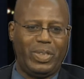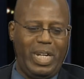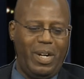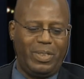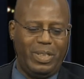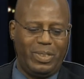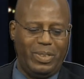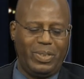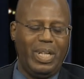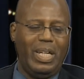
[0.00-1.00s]
characters,
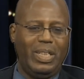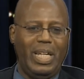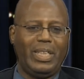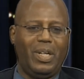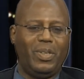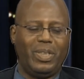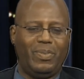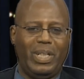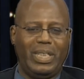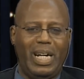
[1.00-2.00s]
those Legos and
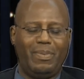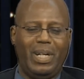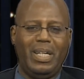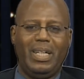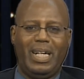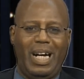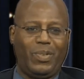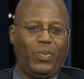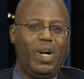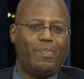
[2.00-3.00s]
whatnot. I
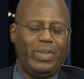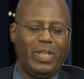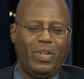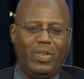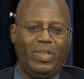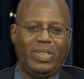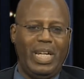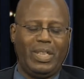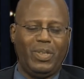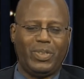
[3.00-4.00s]
grew up, on
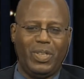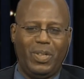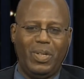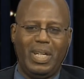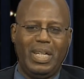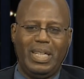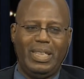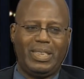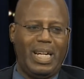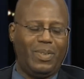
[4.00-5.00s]
Legos, so
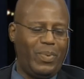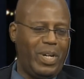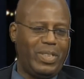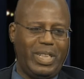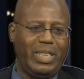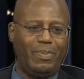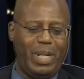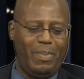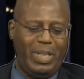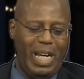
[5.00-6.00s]
it's kind of weird seeing them
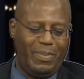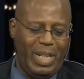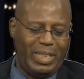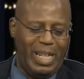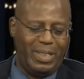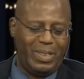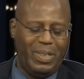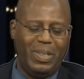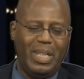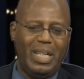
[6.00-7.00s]
come to life like that.
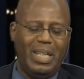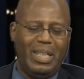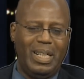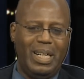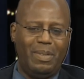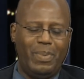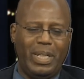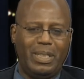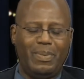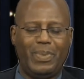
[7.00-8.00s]
So.
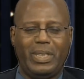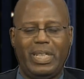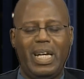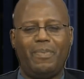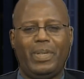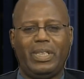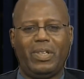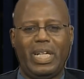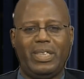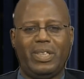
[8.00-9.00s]
But
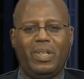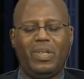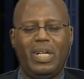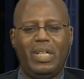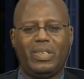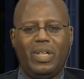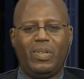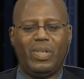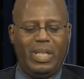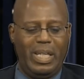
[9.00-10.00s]
okay, so
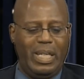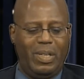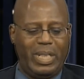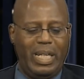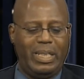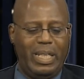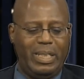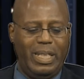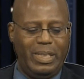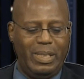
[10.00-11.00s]
okay,
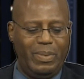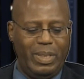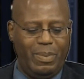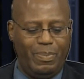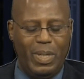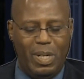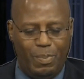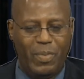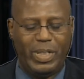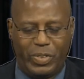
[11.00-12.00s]
in the
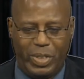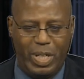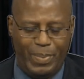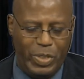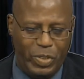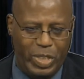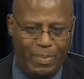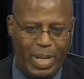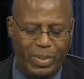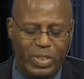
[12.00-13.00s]
movie industry, I mean, you
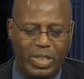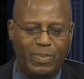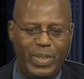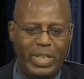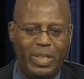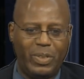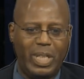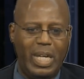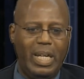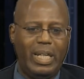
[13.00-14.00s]
come out these good videos,
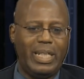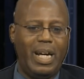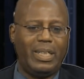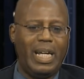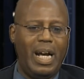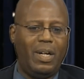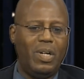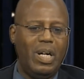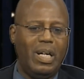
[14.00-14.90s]
and now